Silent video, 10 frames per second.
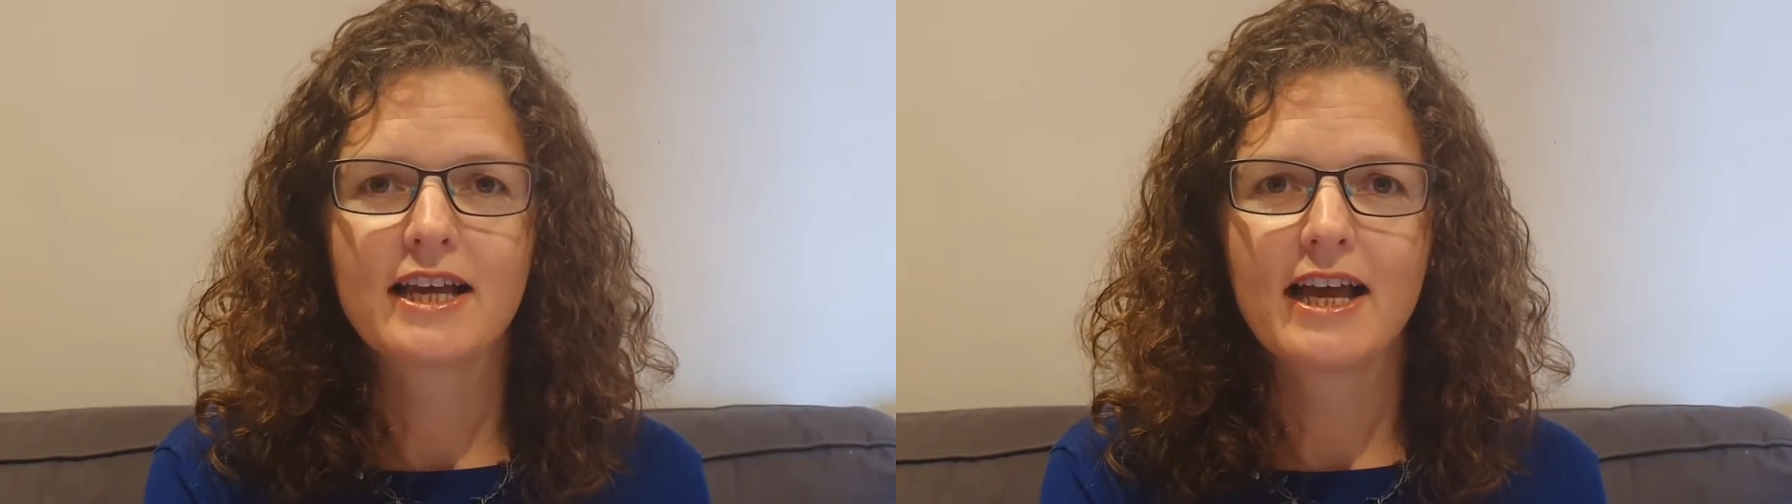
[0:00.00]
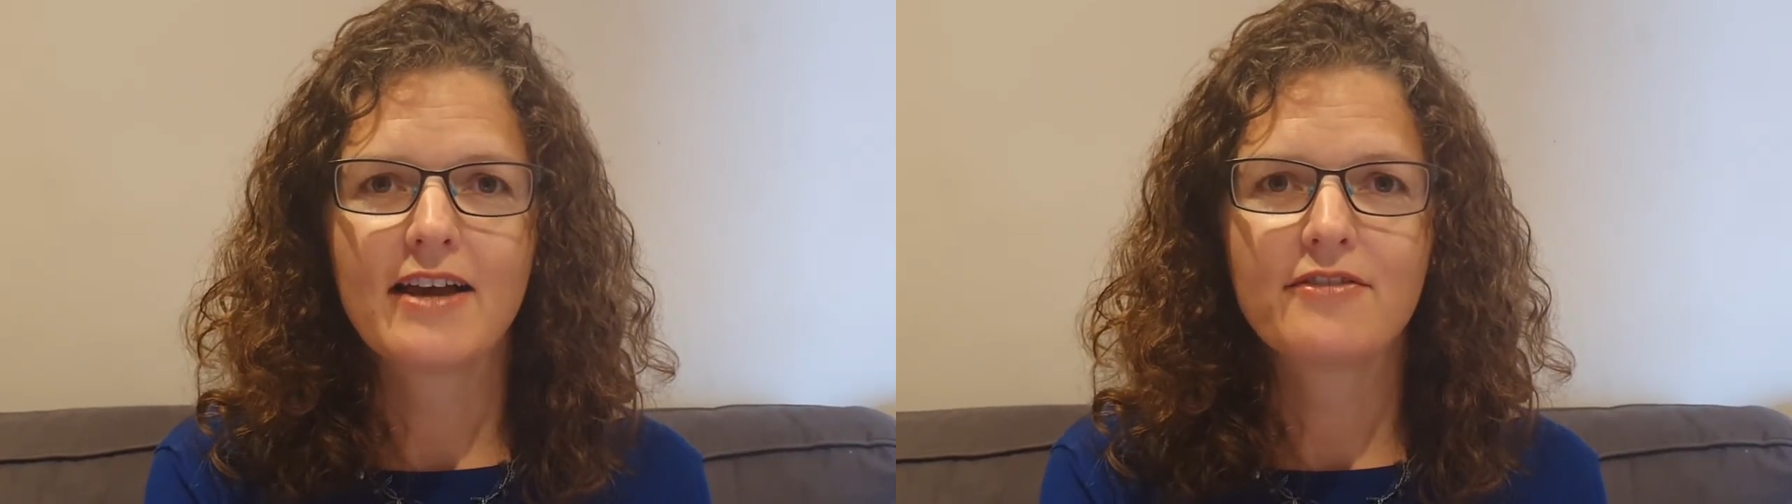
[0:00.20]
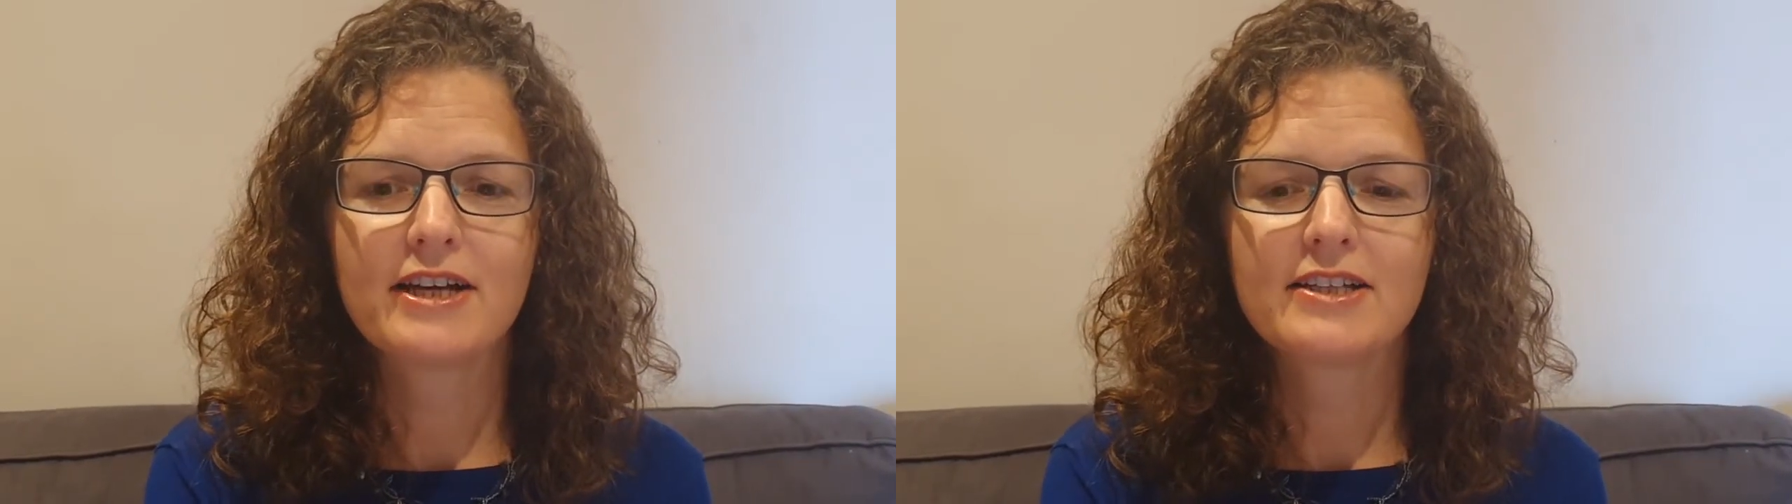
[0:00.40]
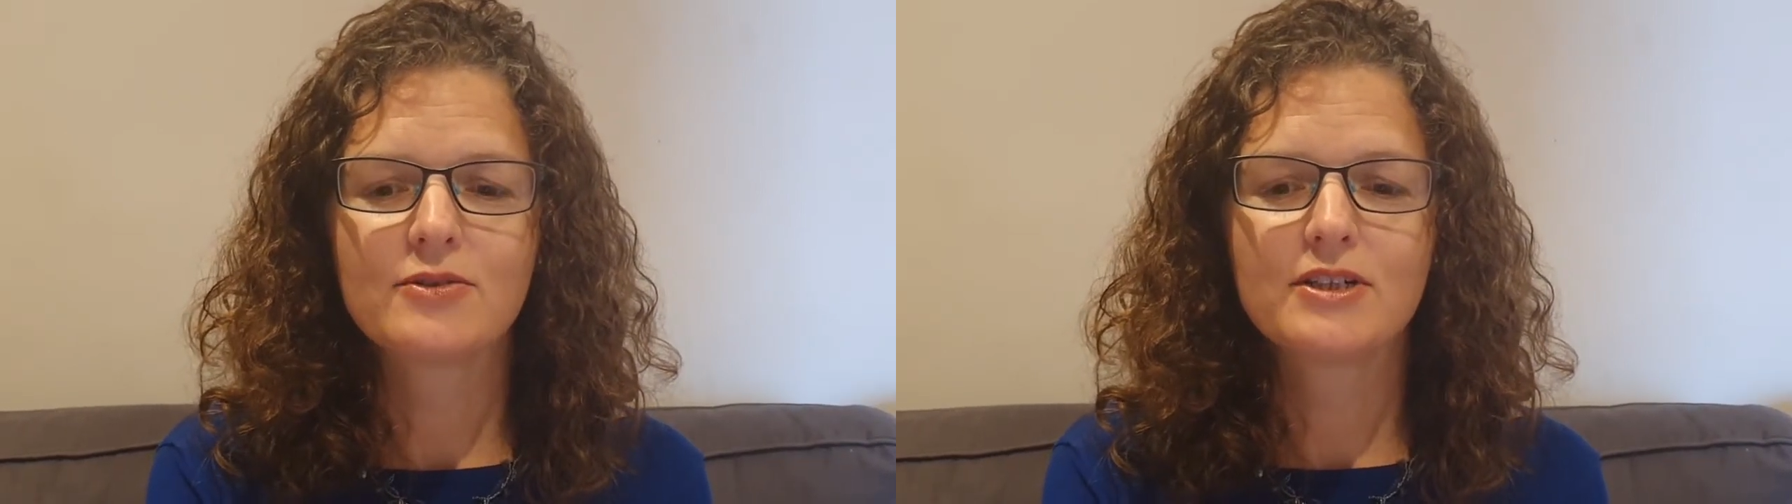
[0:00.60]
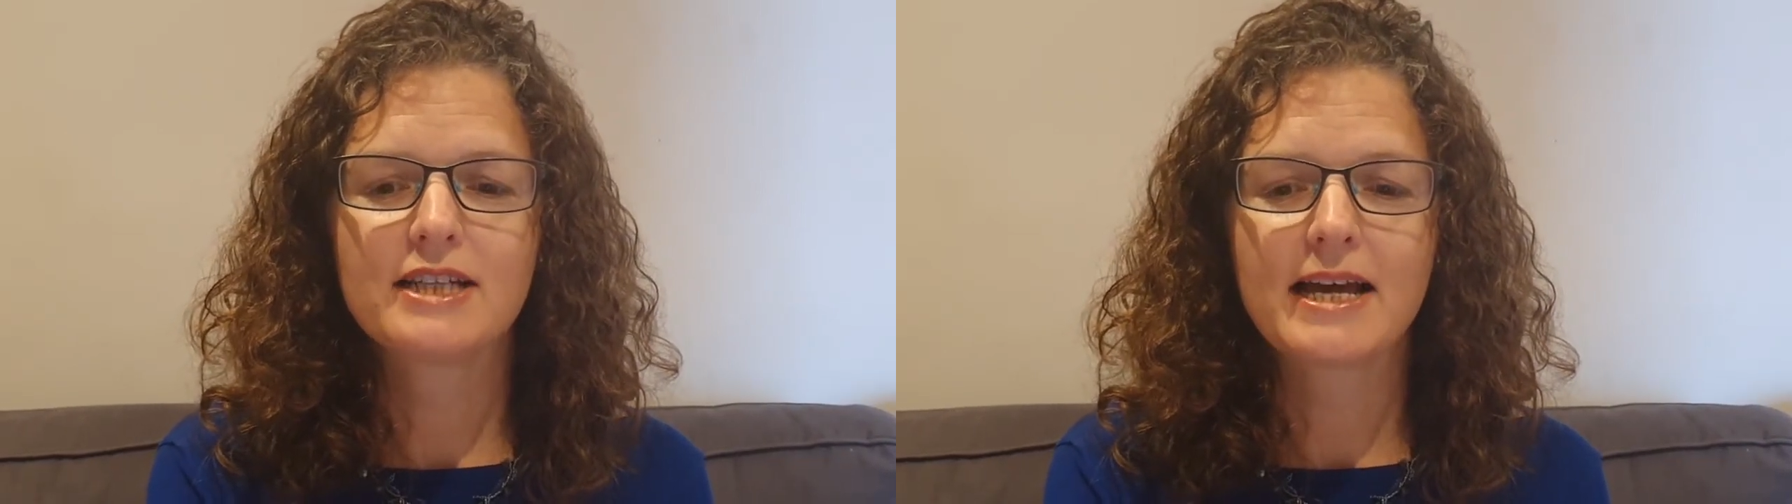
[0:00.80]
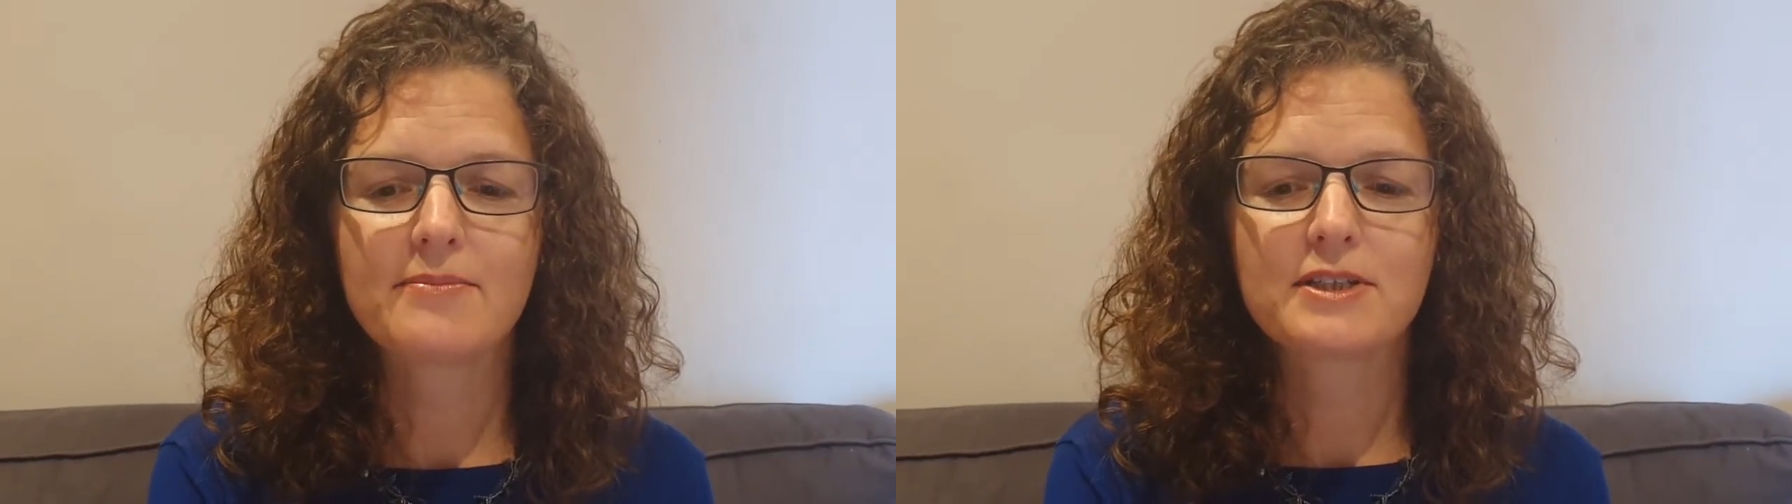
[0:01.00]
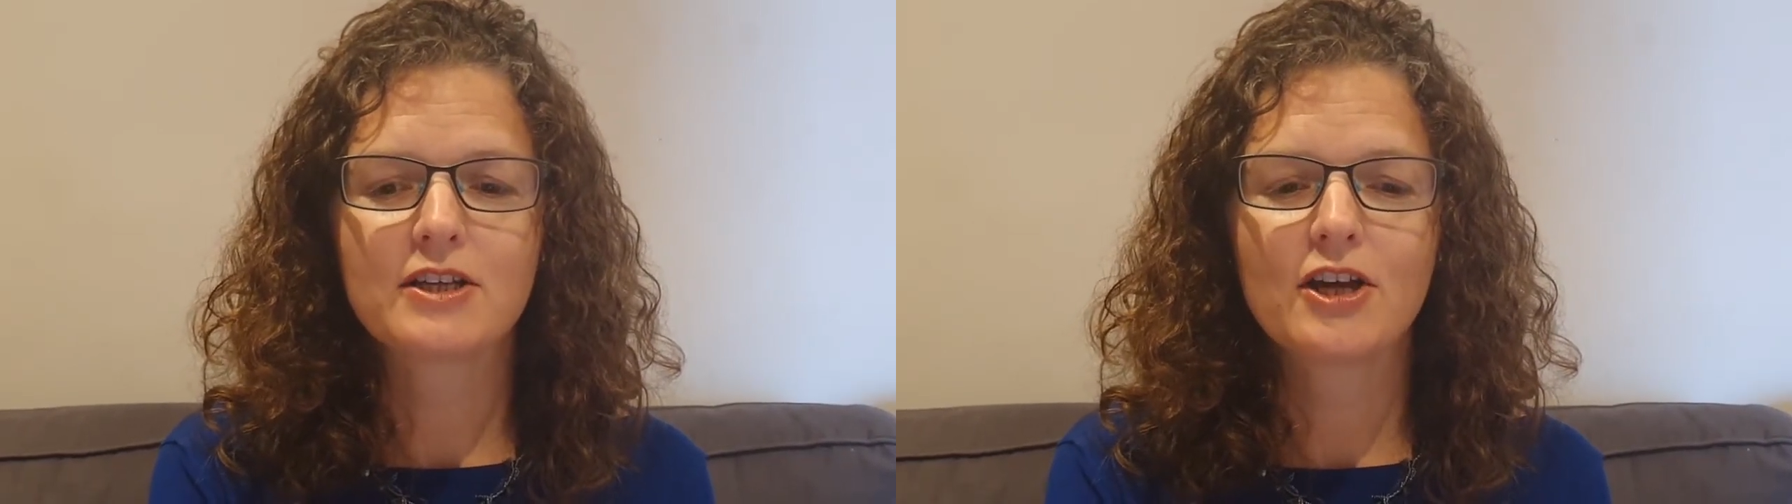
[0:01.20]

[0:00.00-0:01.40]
have had to adapt to